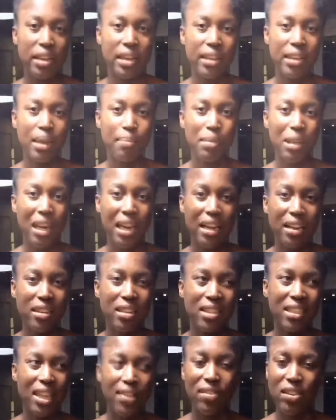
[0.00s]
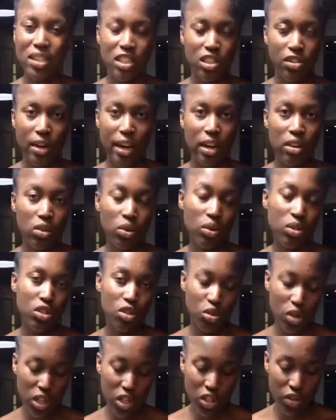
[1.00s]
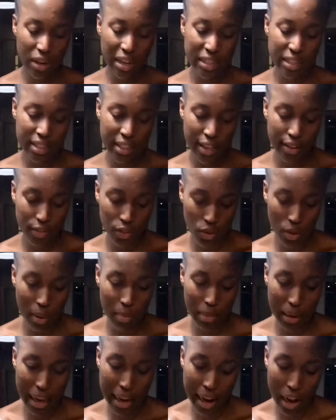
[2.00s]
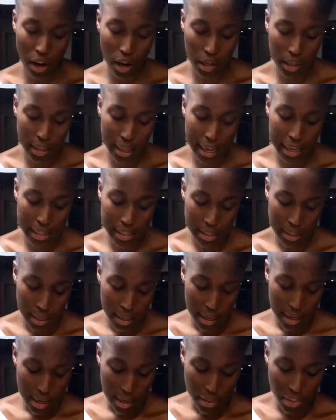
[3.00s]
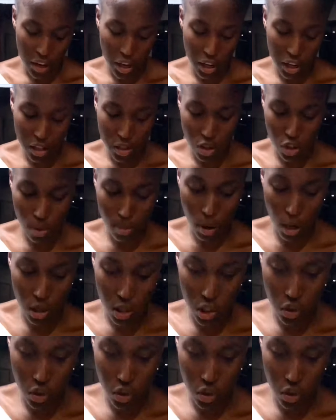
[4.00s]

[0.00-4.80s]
something like 70 rand. So it was a 20 rand save. So I'm glad I got that. And then I got tomatoes